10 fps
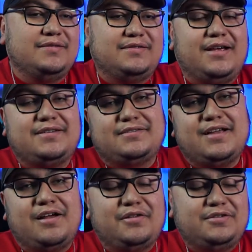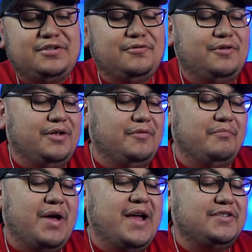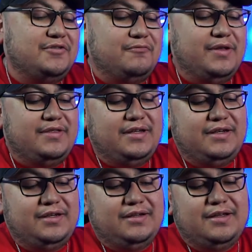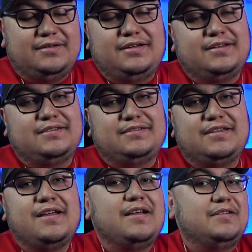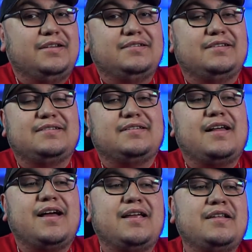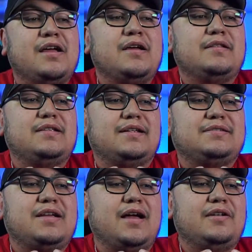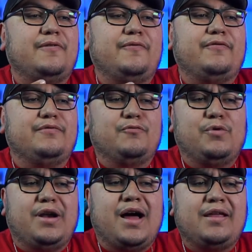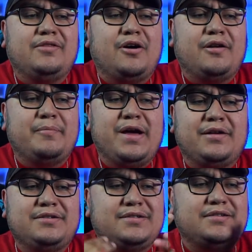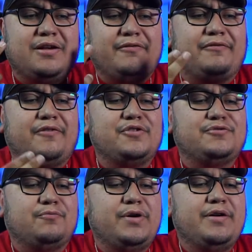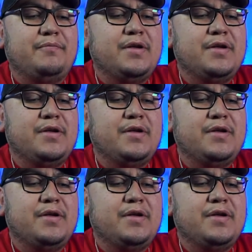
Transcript: textile to it mashed with the Adidas Yeezy Slide. That's kind of what I thought about just off of first rip.